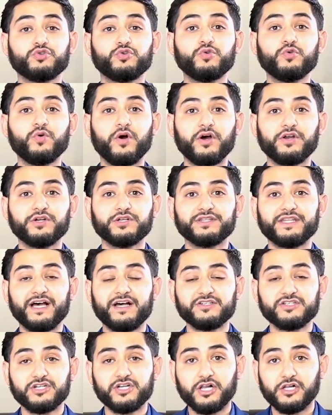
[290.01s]
two hundred
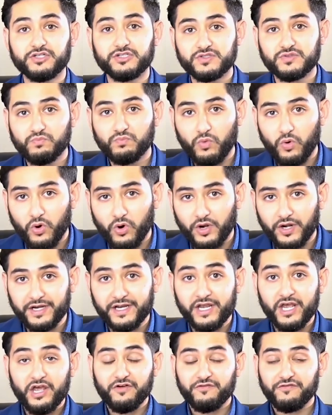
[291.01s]
thousand dollars more
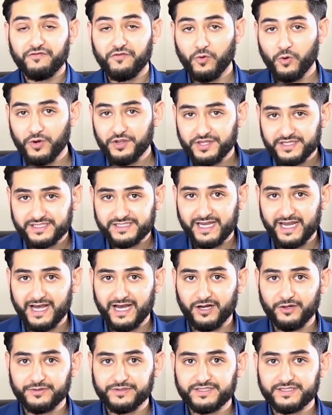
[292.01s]
for this
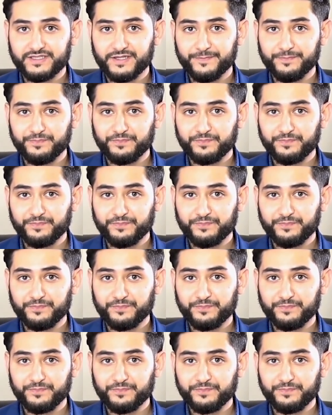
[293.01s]
house